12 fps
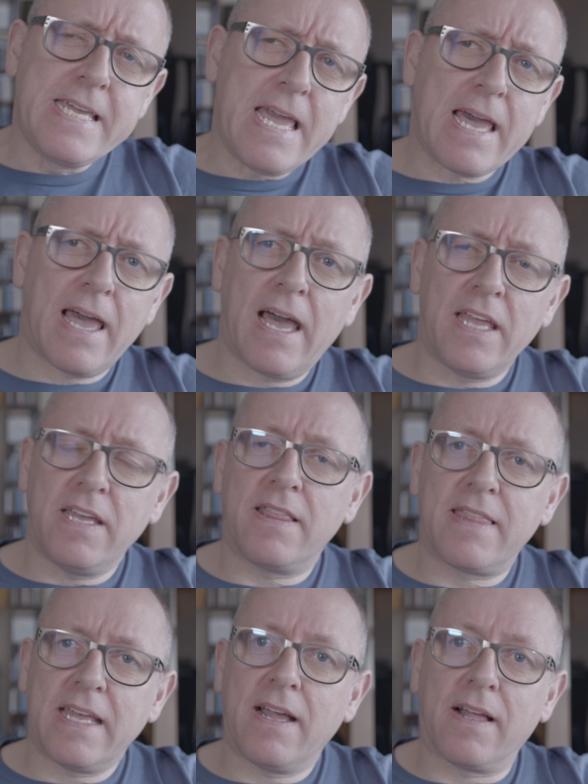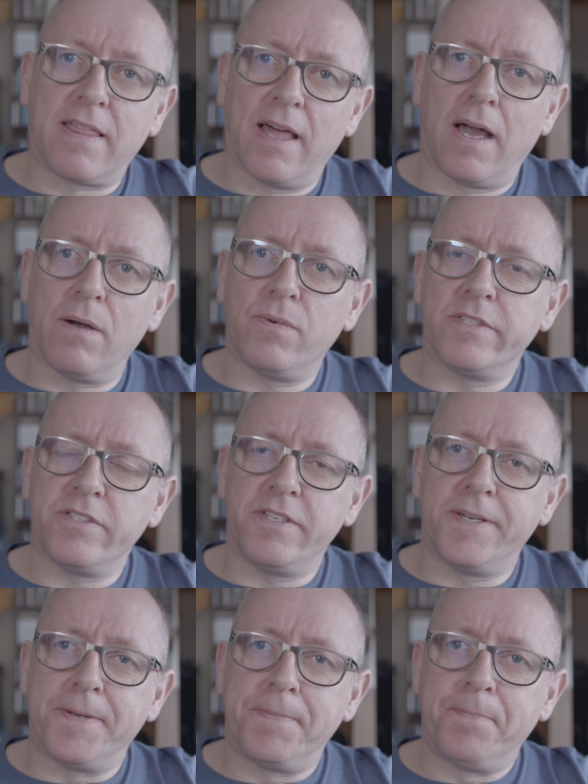Yeah, you'd think that,
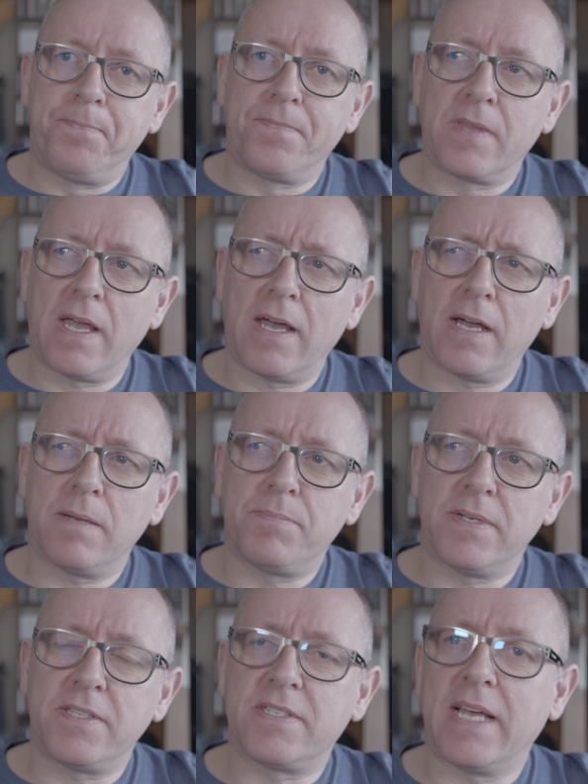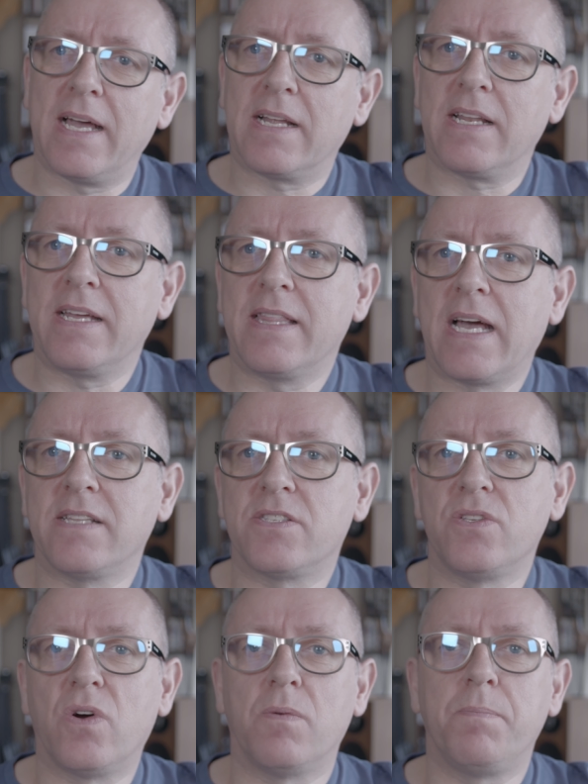wouldn't you? But sadly,
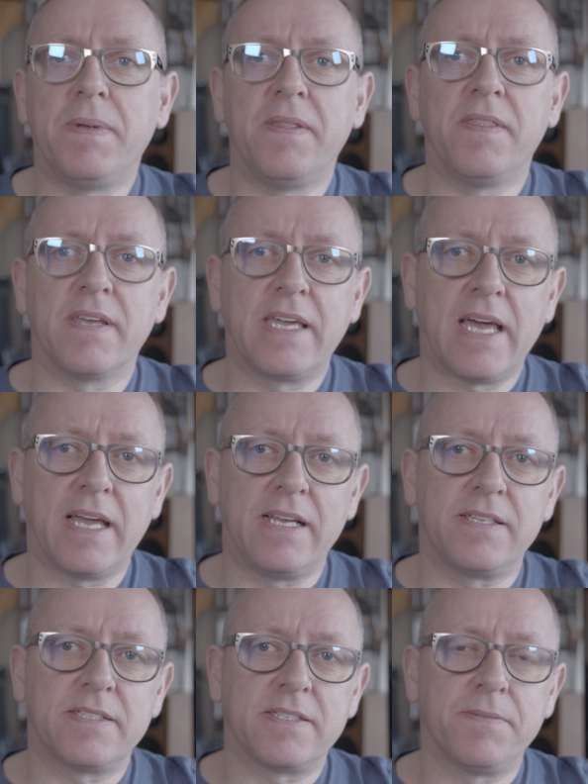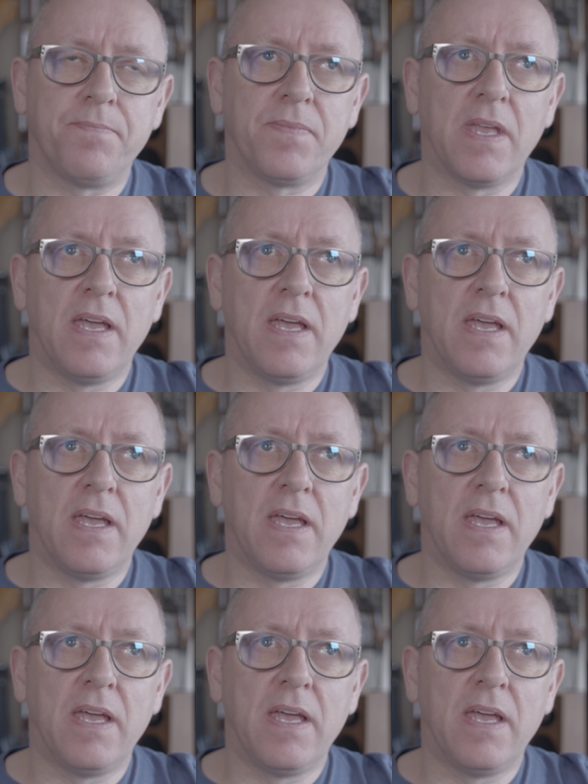that's not been the case.